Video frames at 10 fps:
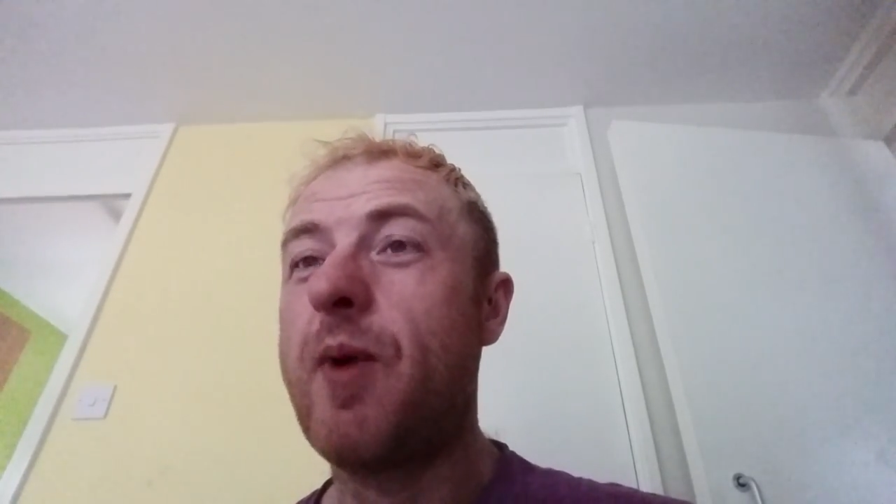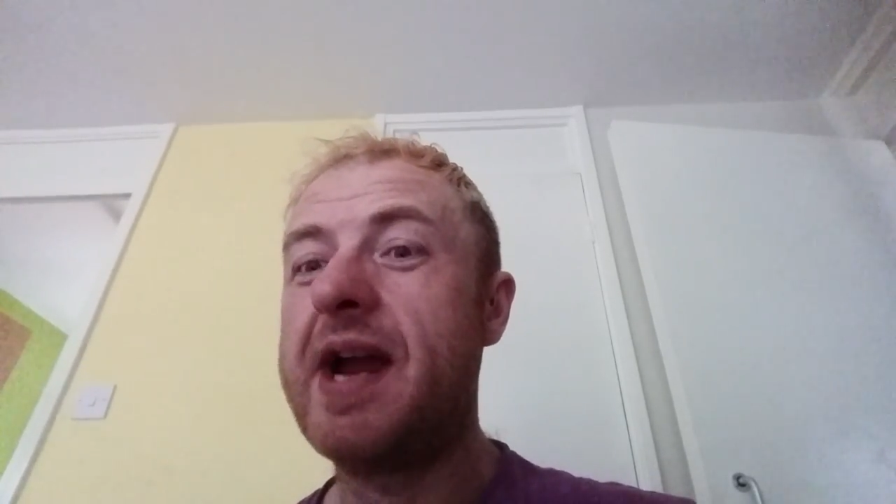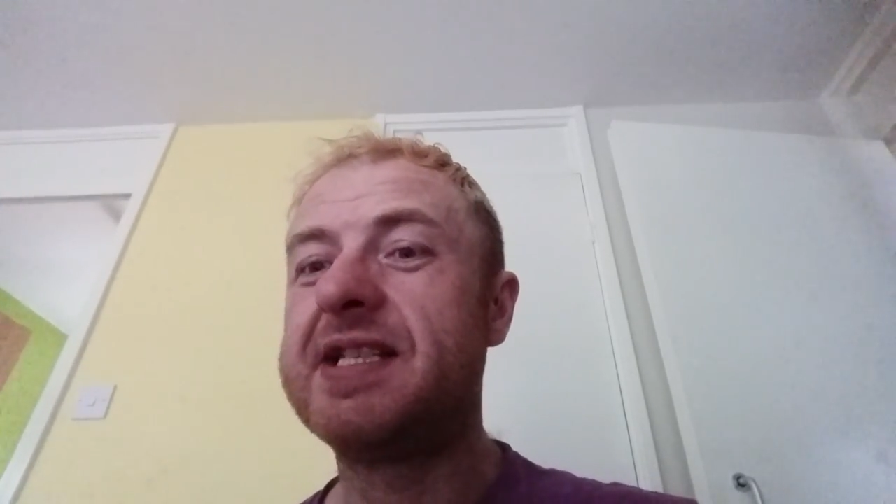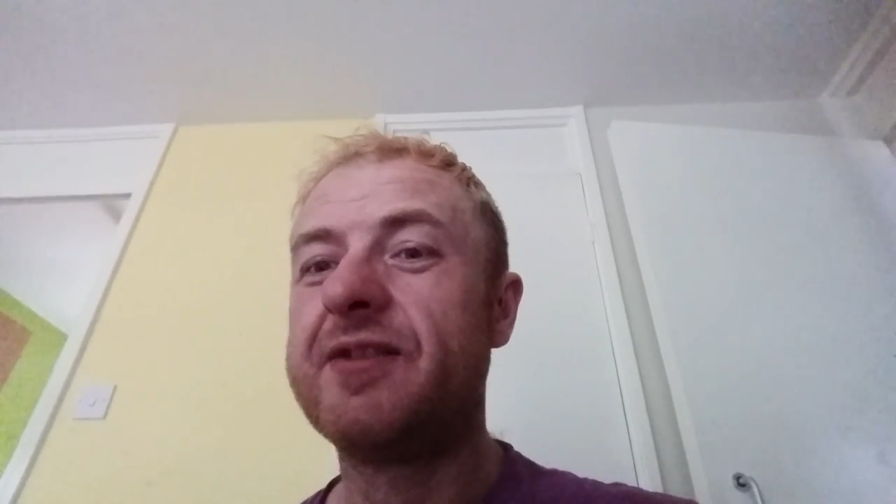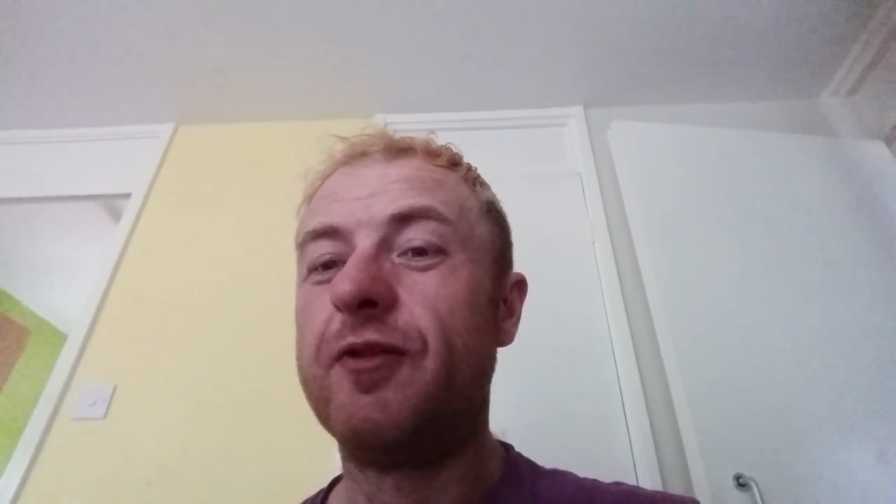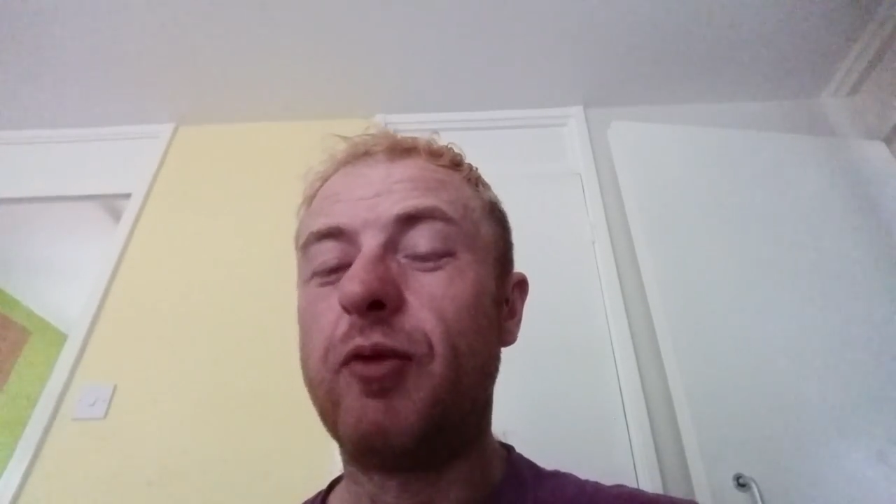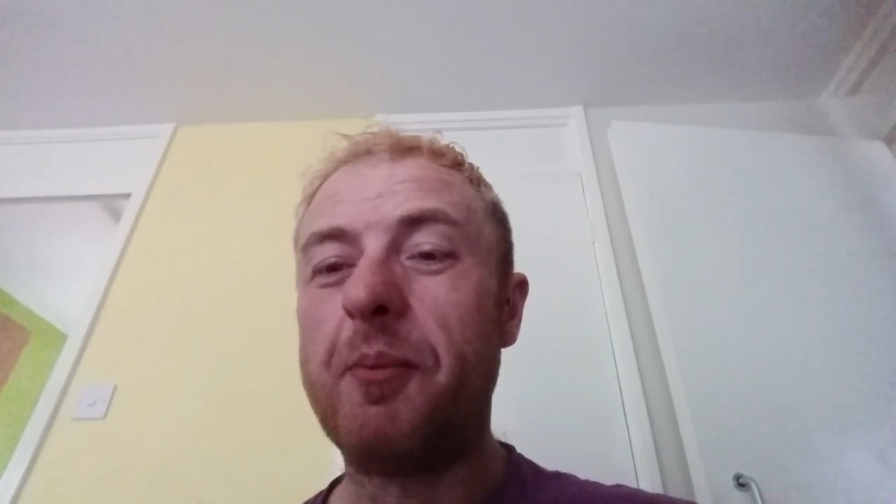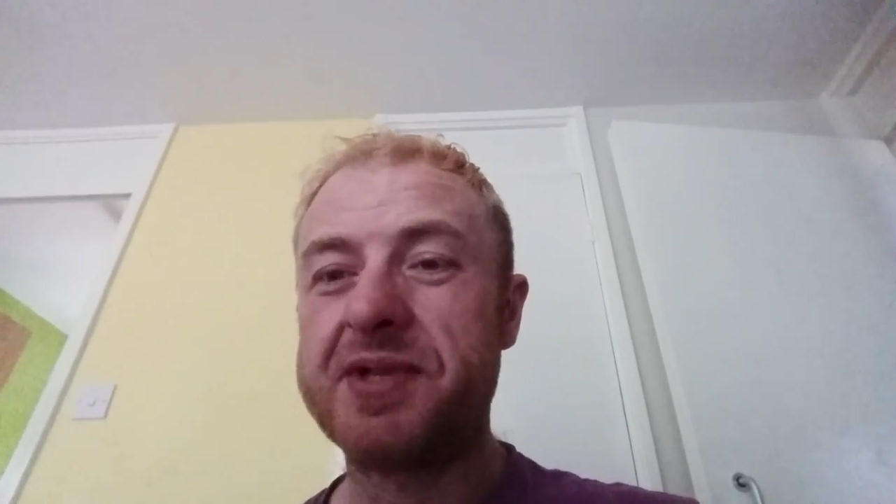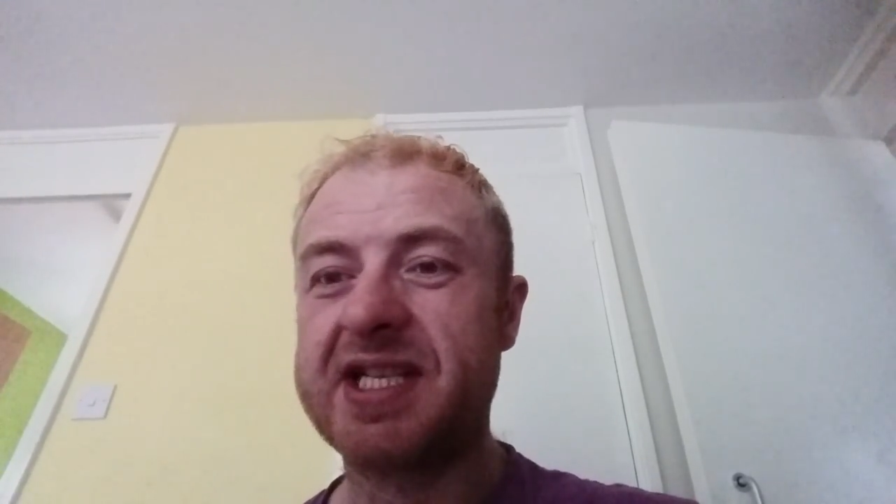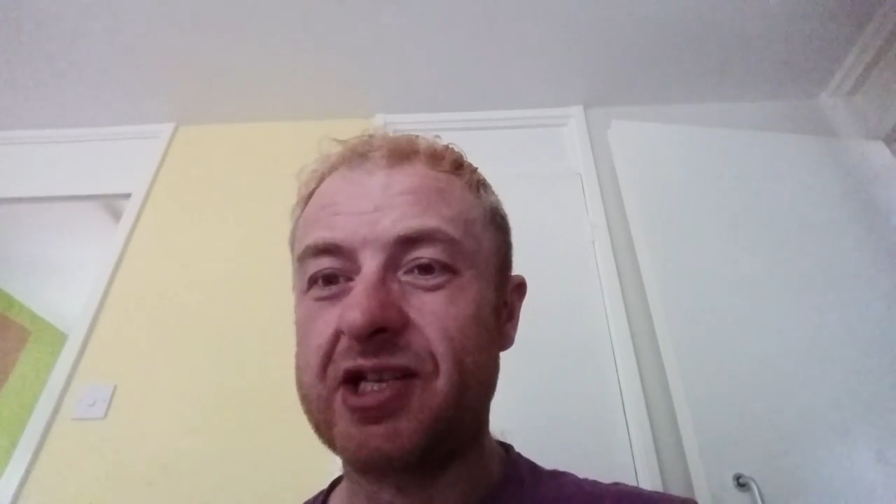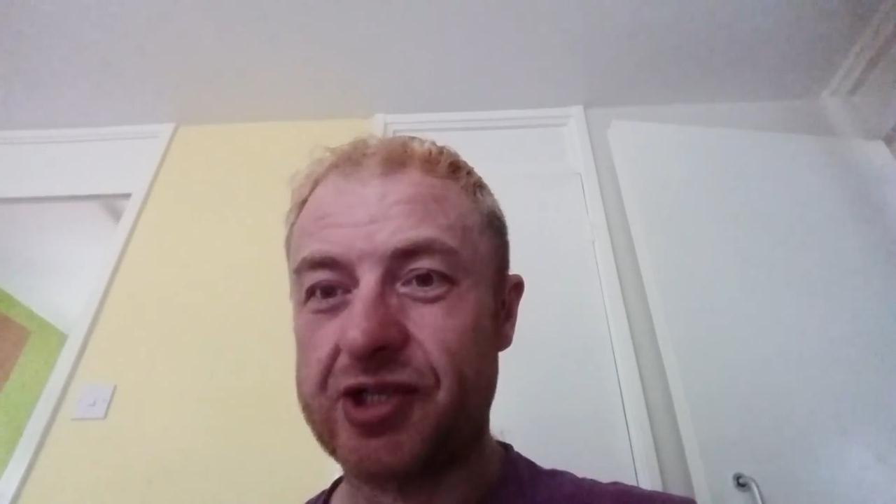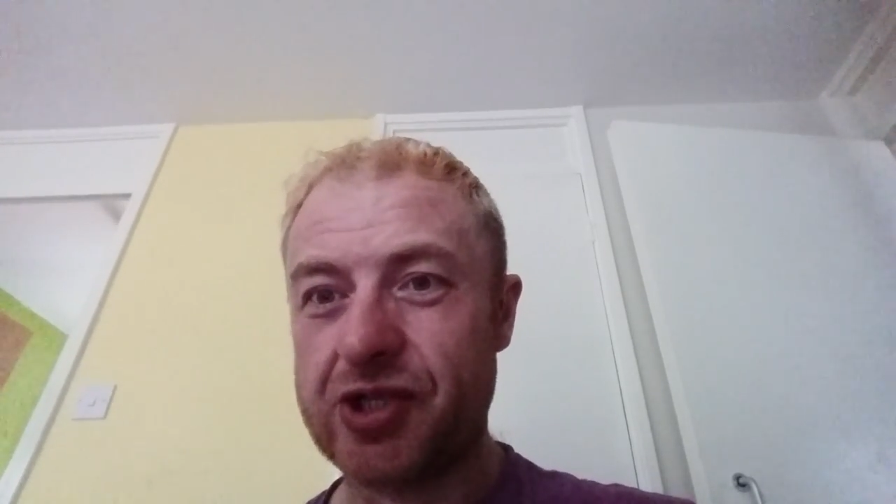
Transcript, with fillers: waiting for one particular